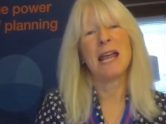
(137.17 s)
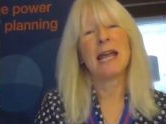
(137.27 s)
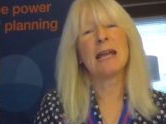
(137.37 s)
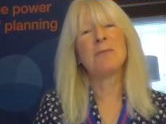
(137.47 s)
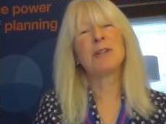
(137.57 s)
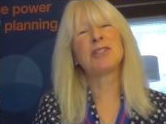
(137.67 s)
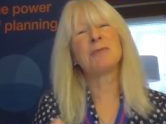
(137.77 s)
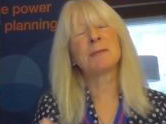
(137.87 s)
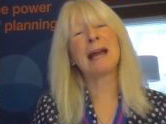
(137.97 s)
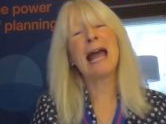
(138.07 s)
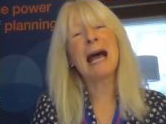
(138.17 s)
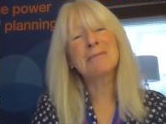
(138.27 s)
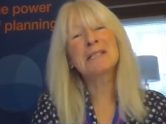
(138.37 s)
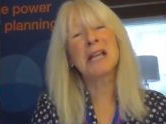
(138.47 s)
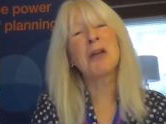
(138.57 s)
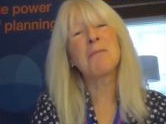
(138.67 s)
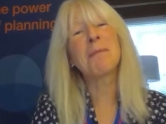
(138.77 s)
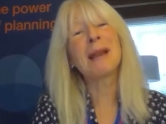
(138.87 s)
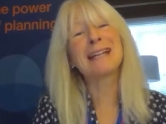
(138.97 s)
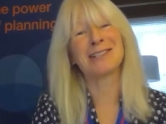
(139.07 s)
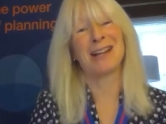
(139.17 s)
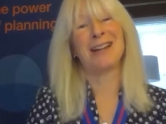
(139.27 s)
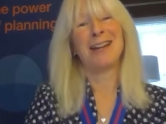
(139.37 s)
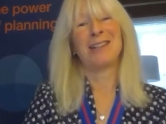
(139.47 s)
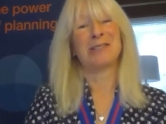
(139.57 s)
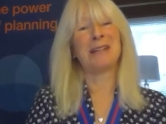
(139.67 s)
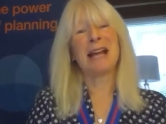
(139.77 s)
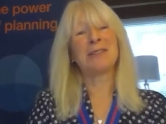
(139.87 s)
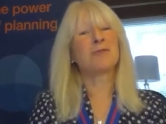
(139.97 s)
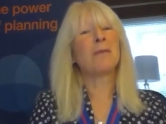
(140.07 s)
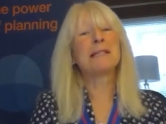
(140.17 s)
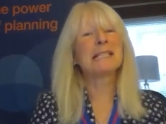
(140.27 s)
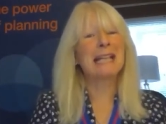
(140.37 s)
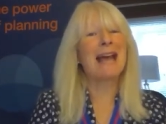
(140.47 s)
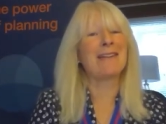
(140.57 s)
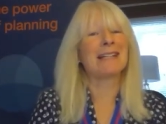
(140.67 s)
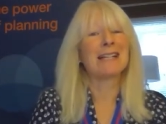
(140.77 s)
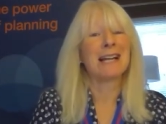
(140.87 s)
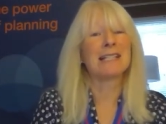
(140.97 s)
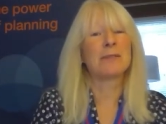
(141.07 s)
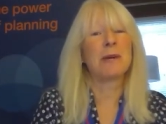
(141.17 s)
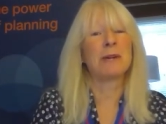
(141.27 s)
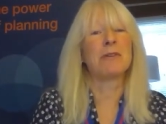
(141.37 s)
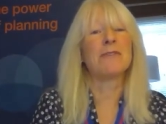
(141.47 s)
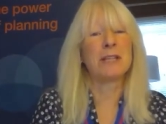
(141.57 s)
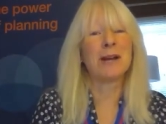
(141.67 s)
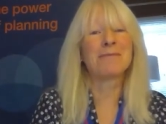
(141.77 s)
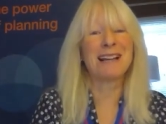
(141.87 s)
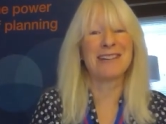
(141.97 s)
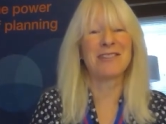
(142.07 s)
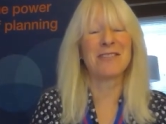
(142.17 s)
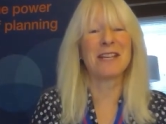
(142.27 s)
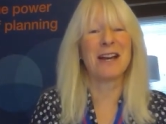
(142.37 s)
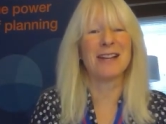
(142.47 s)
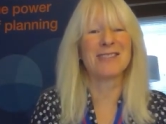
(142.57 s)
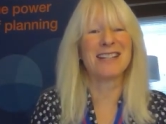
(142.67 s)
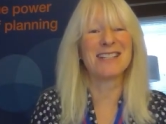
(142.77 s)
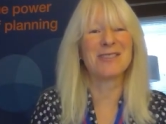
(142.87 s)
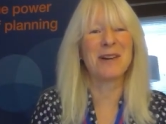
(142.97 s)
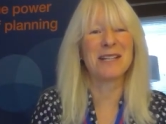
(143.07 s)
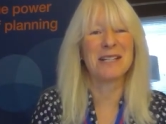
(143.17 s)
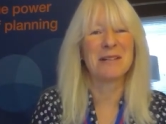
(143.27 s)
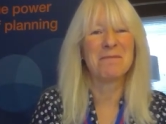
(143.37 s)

in which it was my absolute pleasure to announce Robin Skerritt as the winner of the Young Planner of the Year 2020.